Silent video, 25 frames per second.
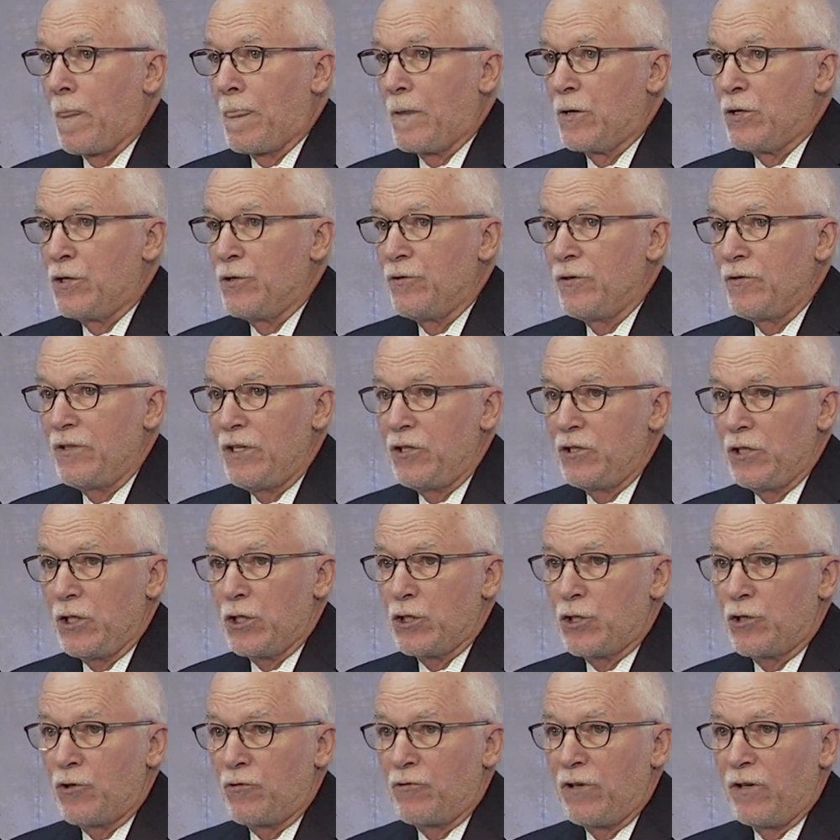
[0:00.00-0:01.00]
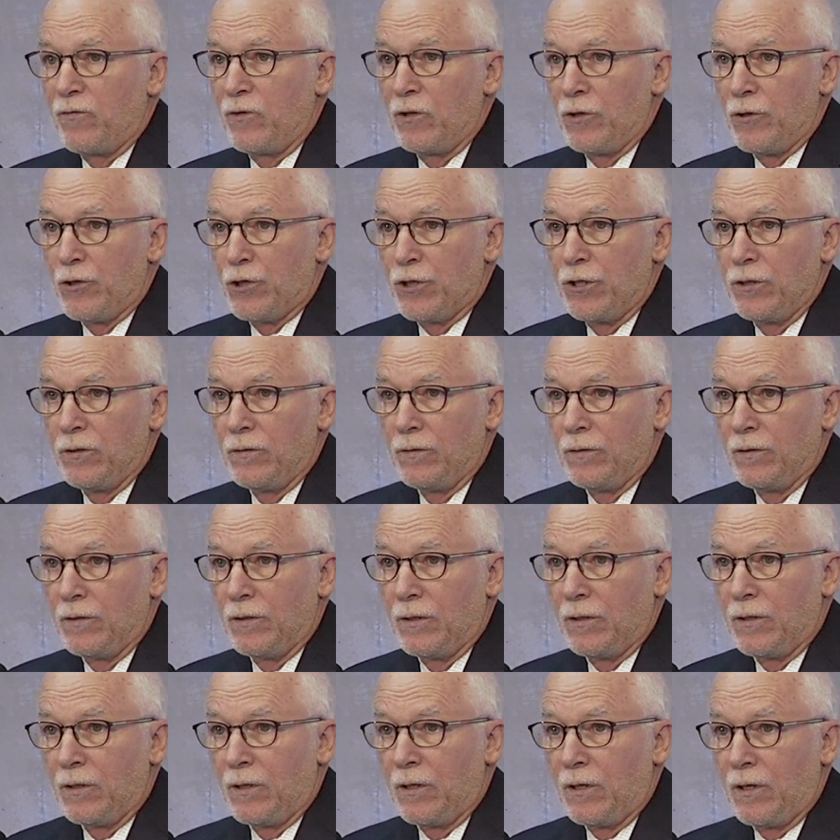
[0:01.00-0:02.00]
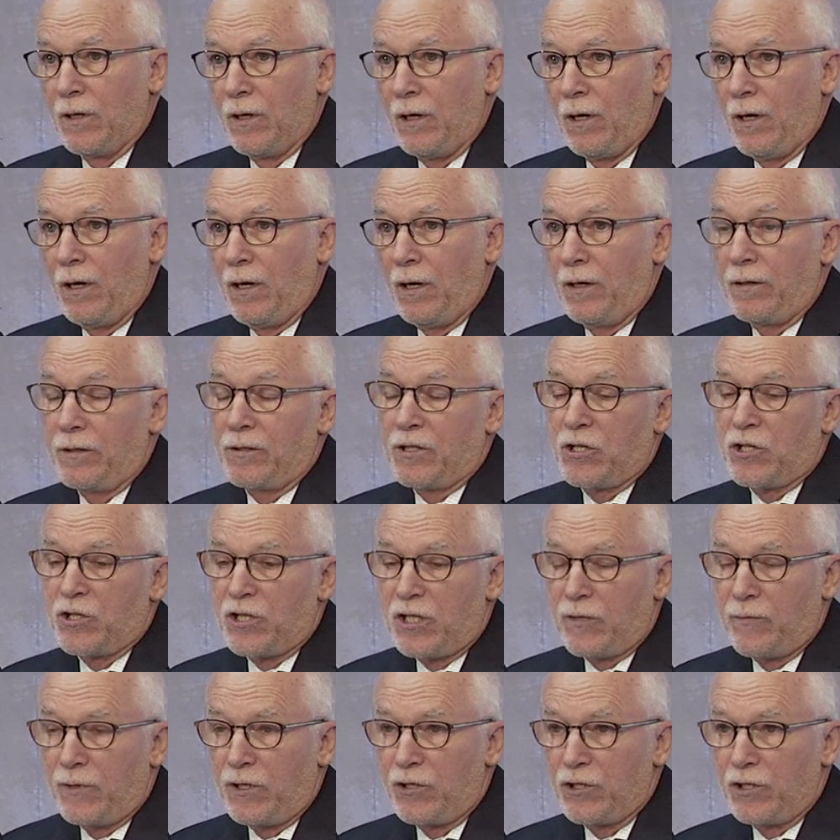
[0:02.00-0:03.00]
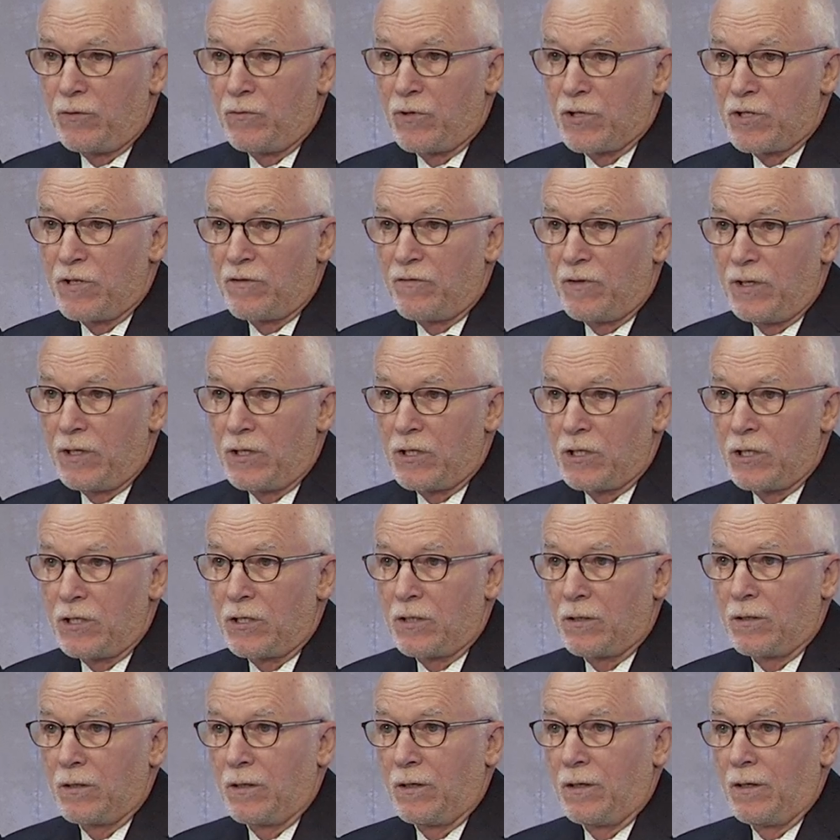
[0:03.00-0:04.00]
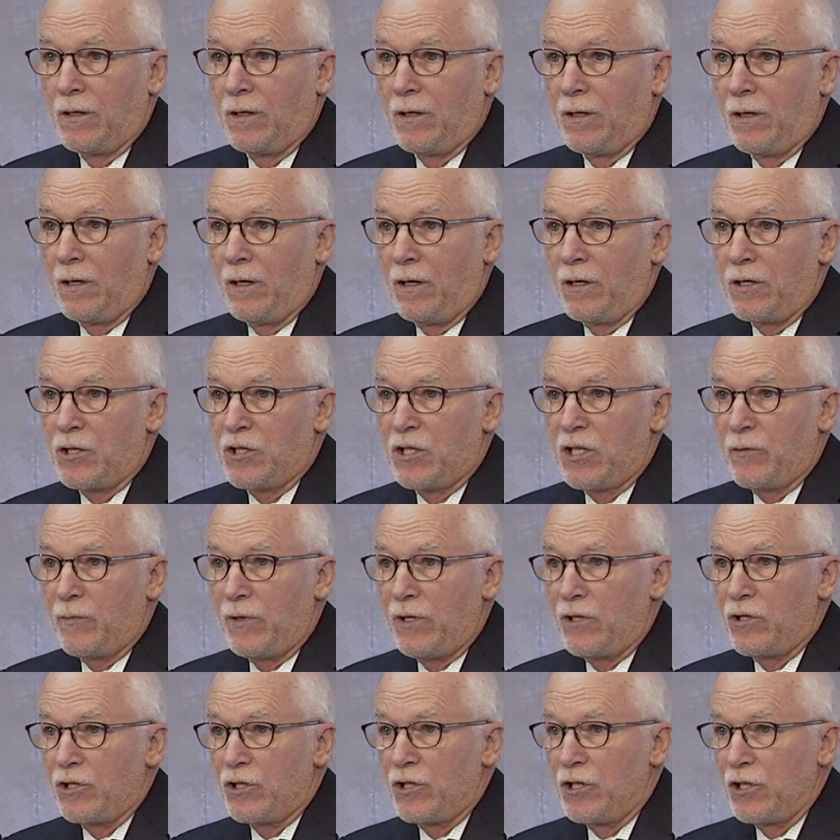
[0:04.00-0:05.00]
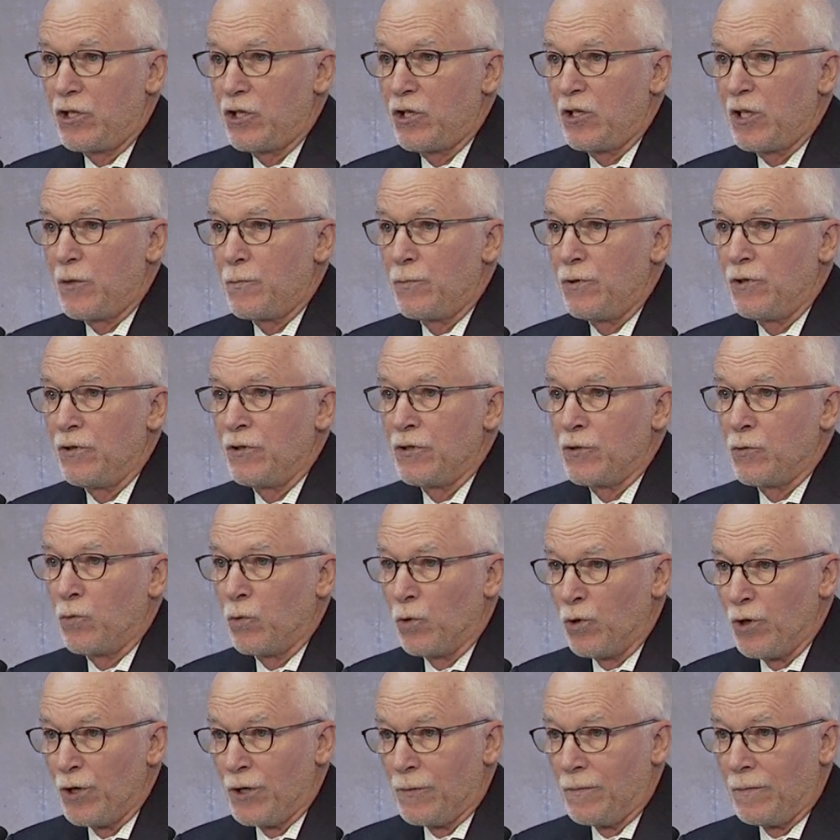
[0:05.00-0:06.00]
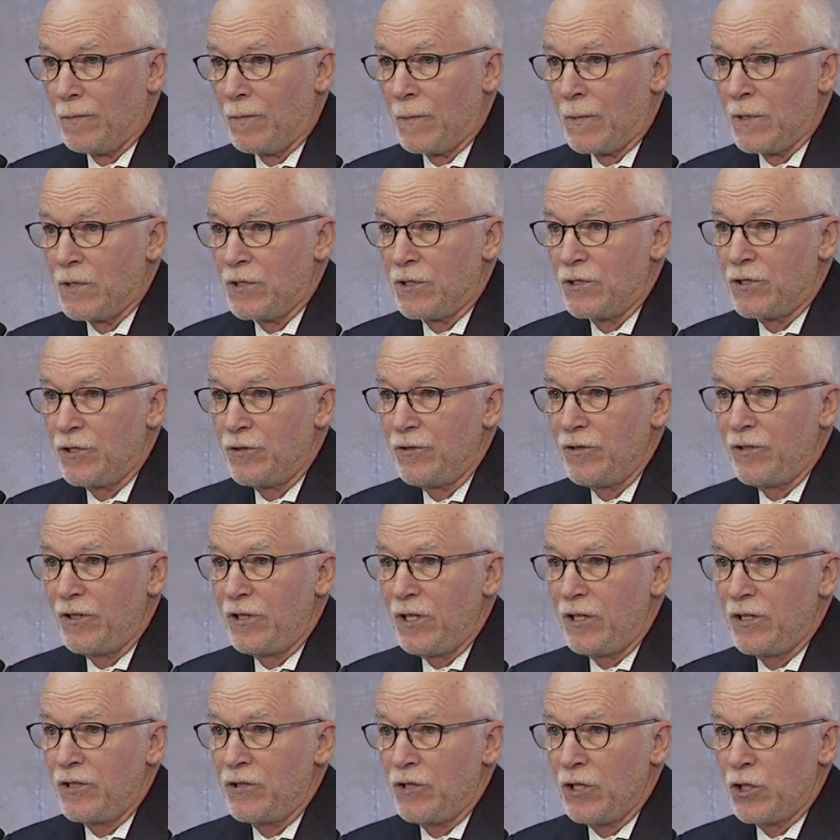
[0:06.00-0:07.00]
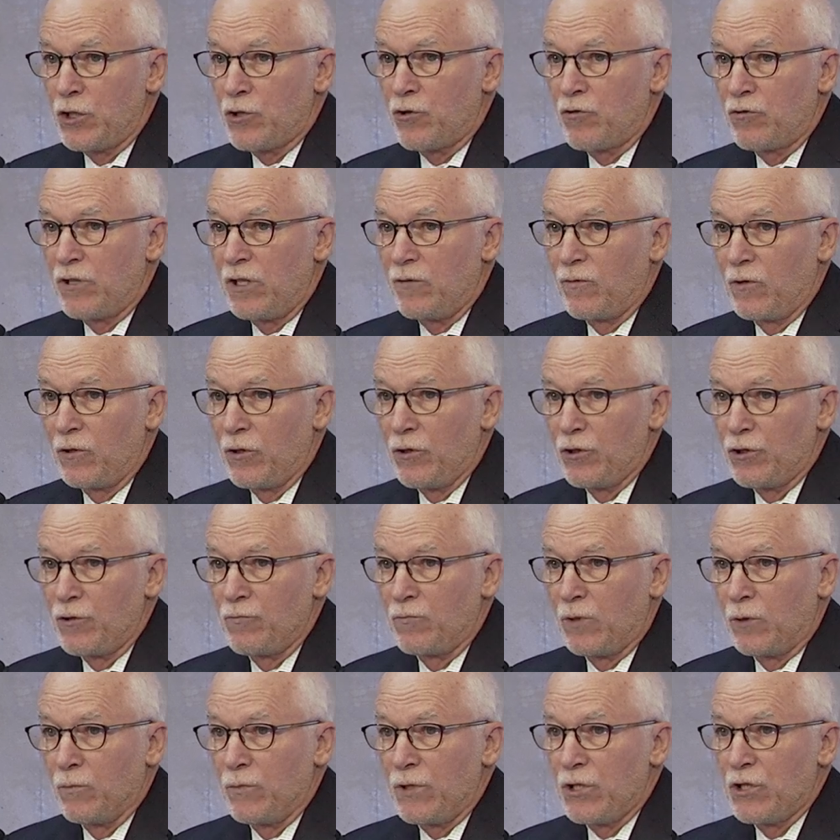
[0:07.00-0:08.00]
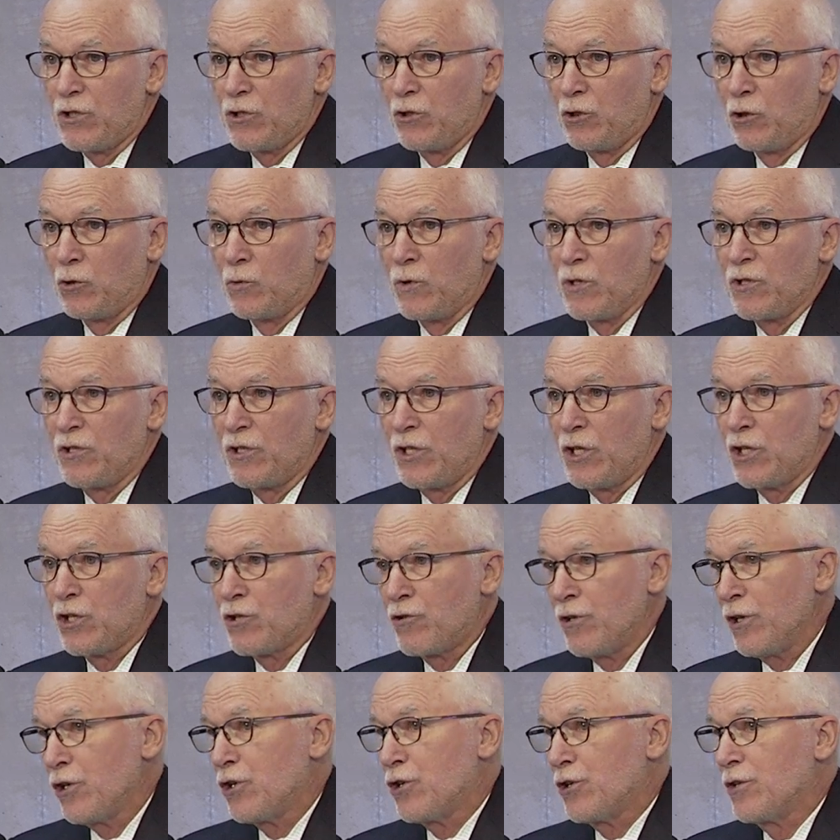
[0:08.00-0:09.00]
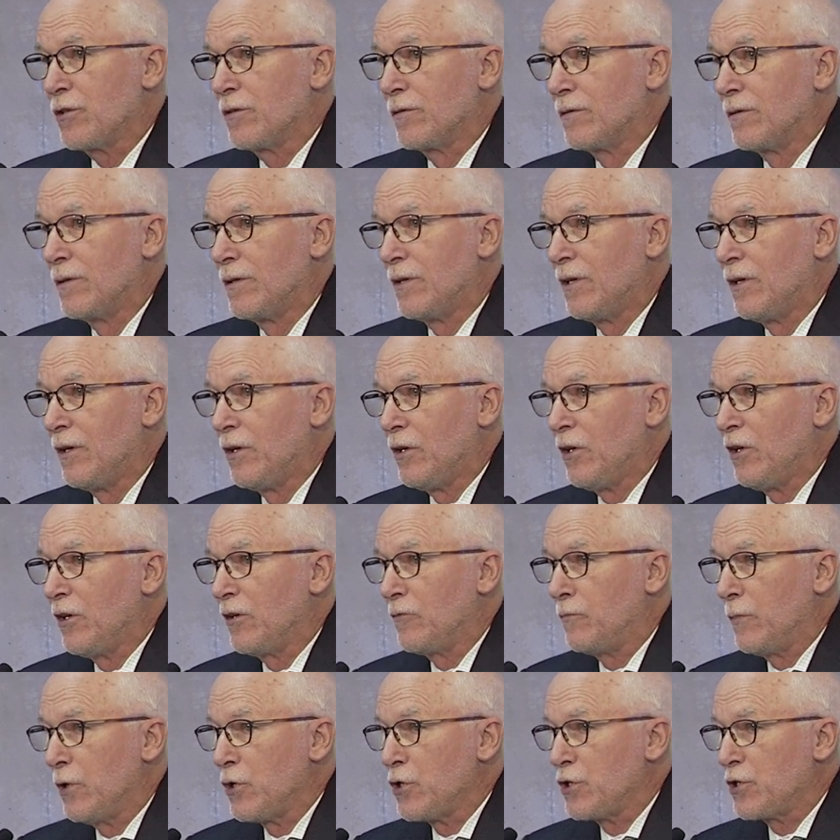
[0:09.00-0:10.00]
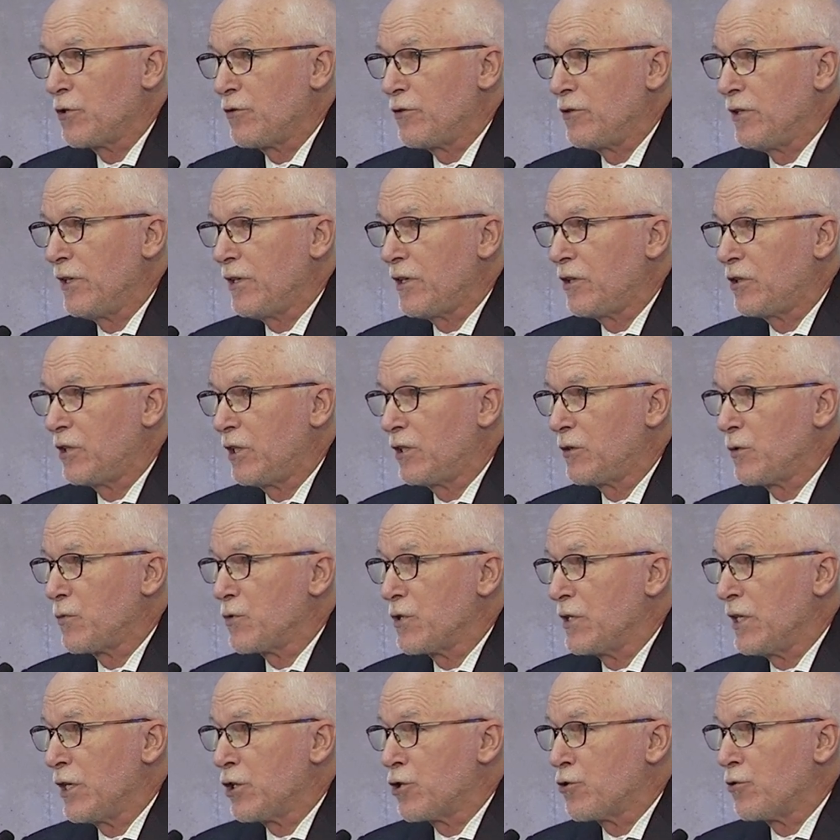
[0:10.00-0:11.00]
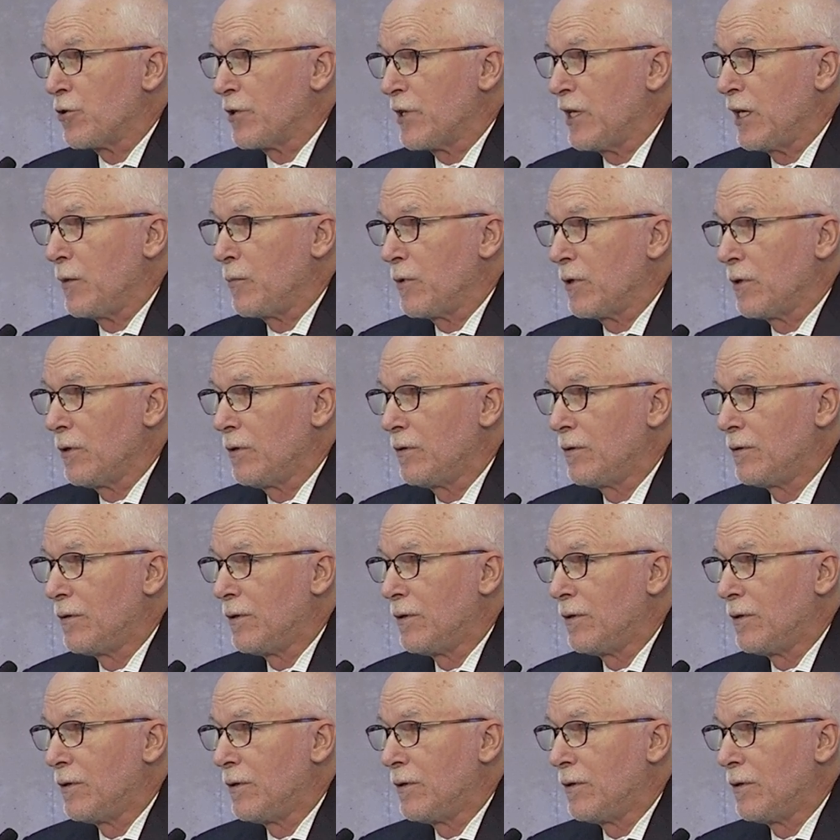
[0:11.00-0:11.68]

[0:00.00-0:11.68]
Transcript: During the Industrial Revolution, the steam engine was invented. Steam engine initially burnt wood. So during the Industrial Revolution, what we saw was the destruction of most of the United Kingdom's natural capital.